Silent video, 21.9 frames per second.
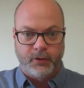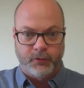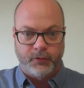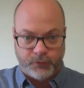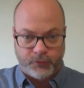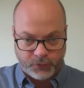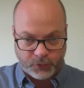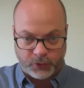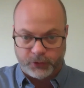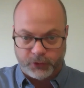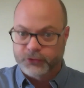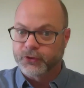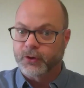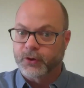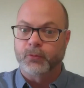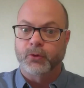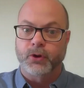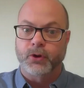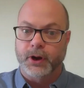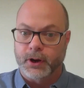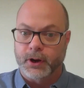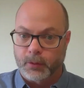for some
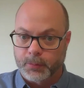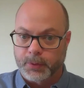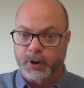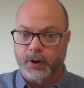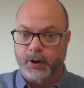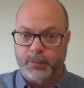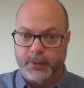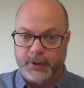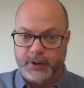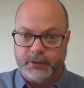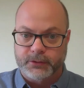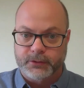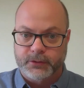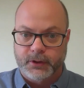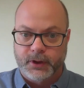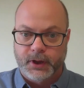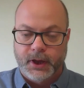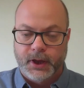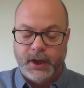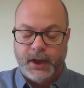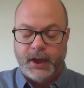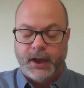greater purpose.
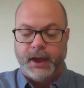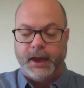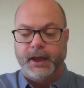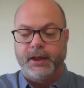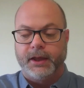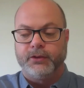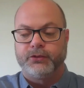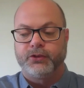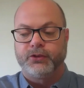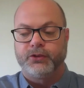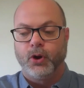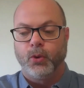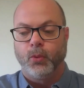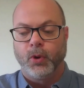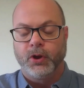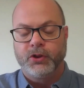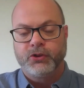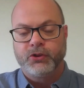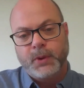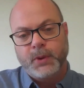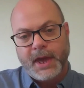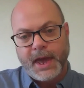And so once
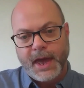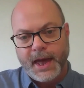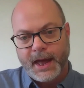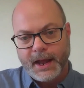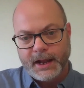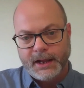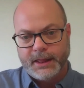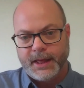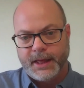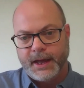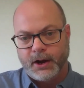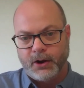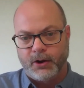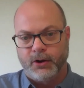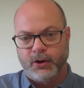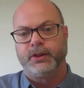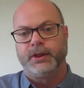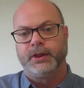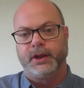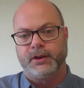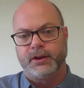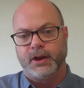we had that
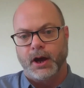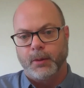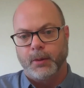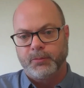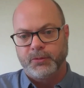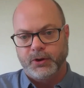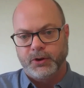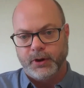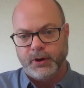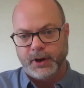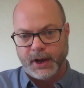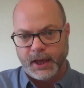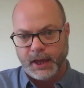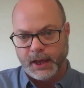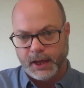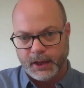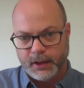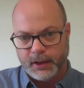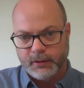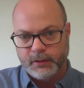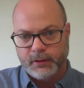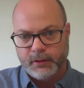early adopter in
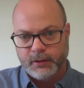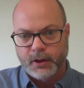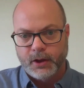hand,